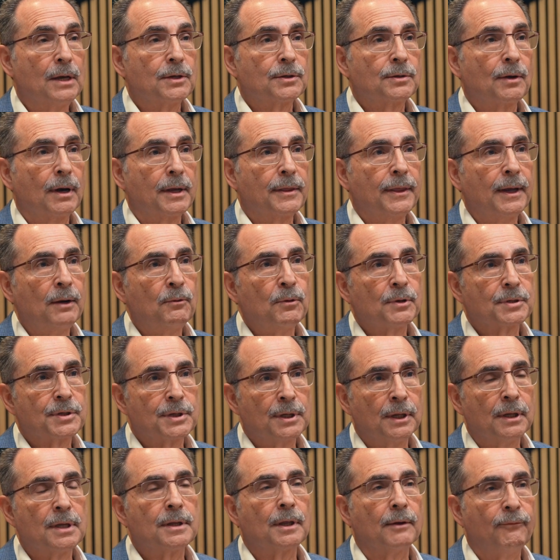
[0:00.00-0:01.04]
So I think we're
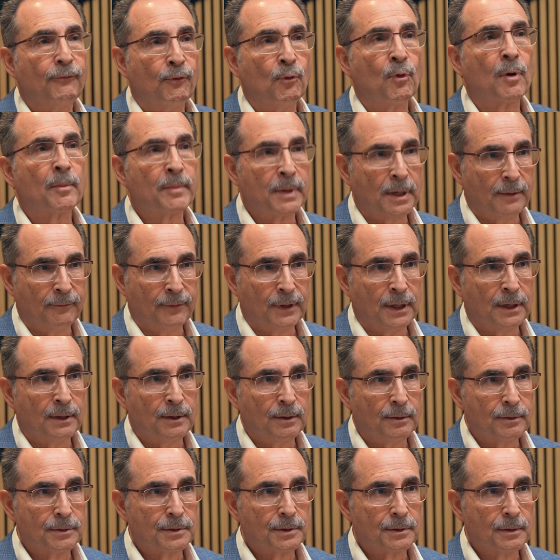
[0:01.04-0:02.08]
still in the formative
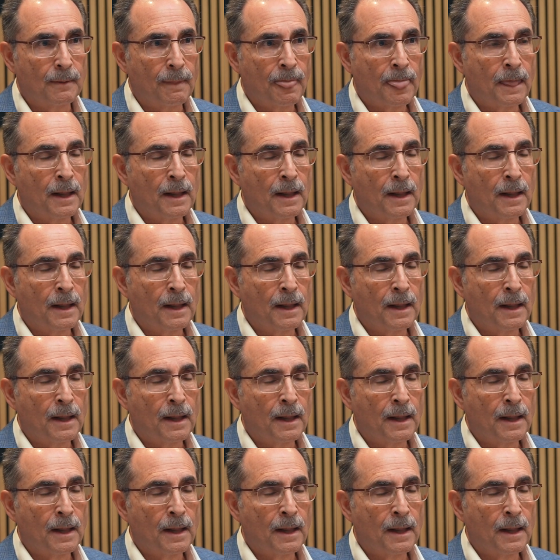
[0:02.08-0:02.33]
years,